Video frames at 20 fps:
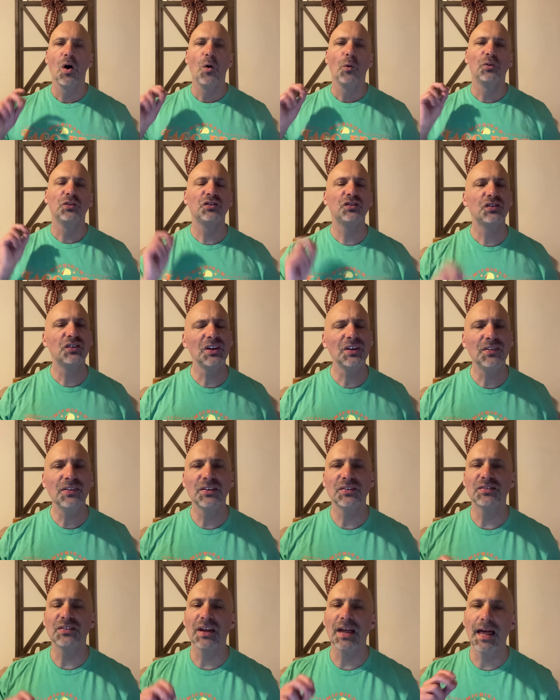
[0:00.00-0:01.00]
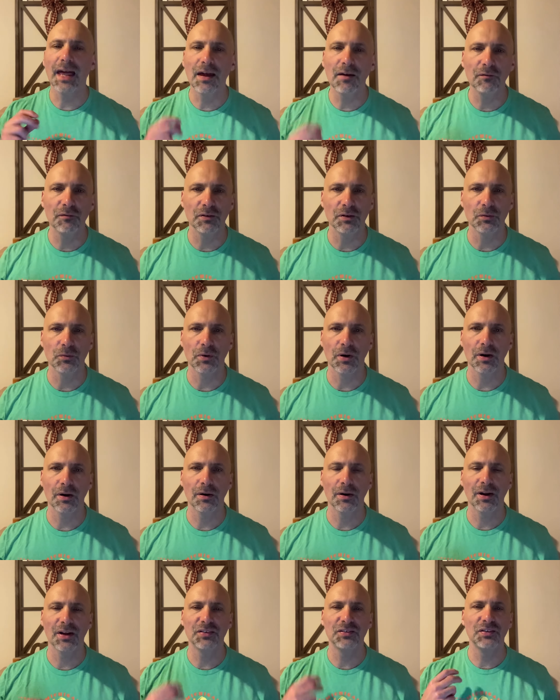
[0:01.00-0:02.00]
See this everywhere.
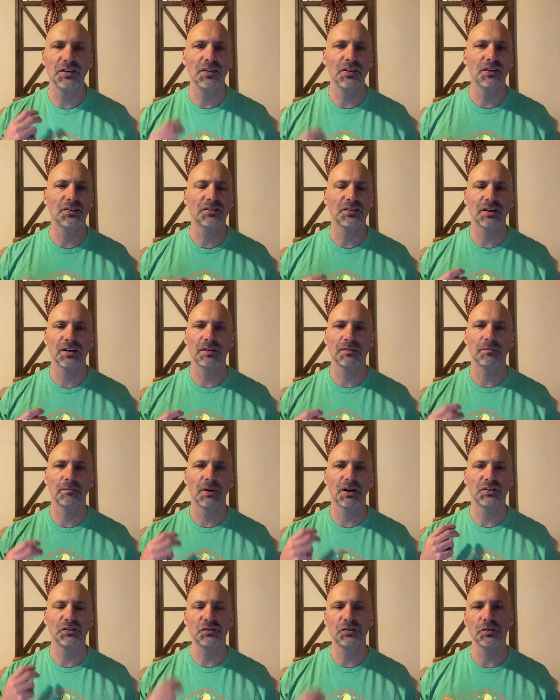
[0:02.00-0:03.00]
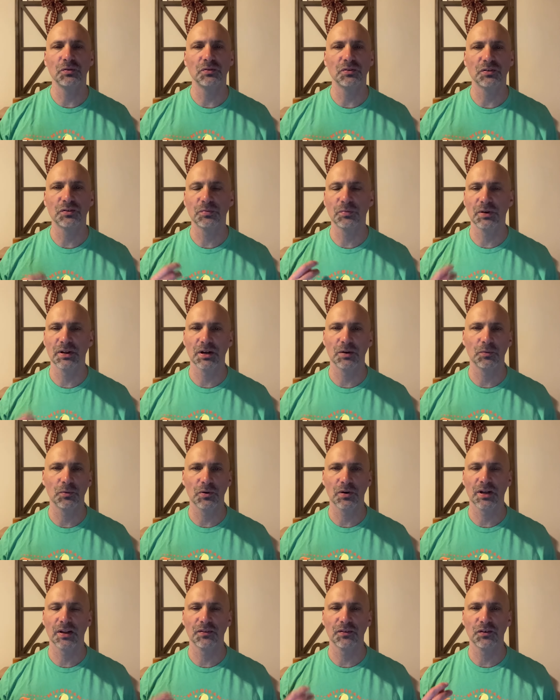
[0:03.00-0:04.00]
I see this in my students when I
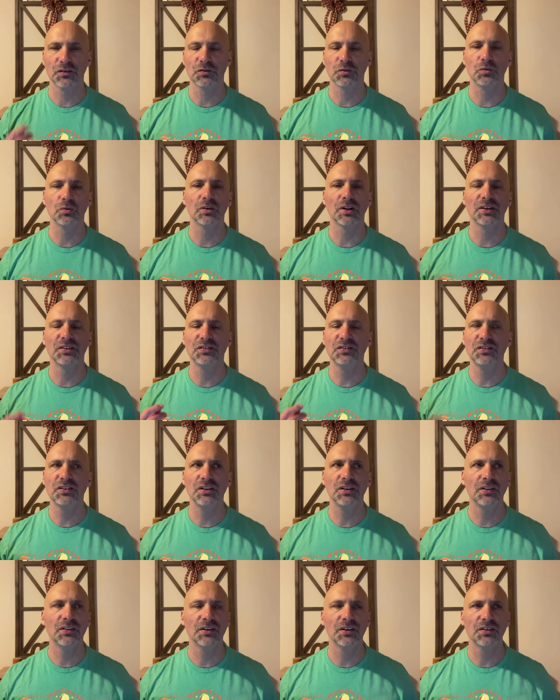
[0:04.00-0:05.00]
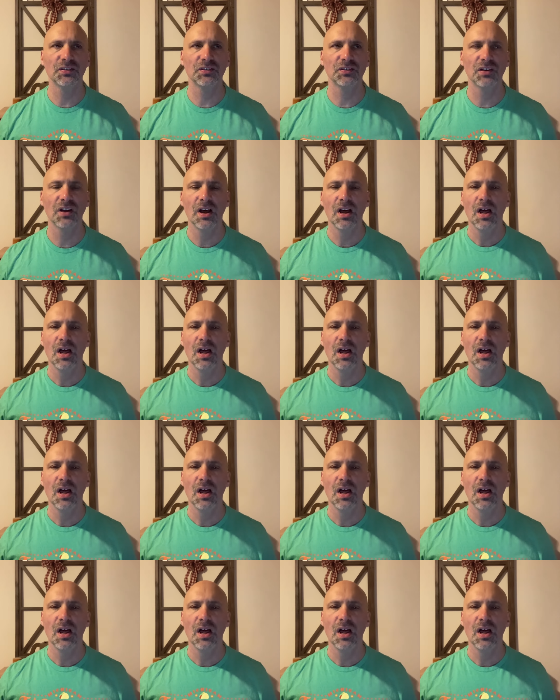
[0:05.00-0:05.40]
work at the school. I see this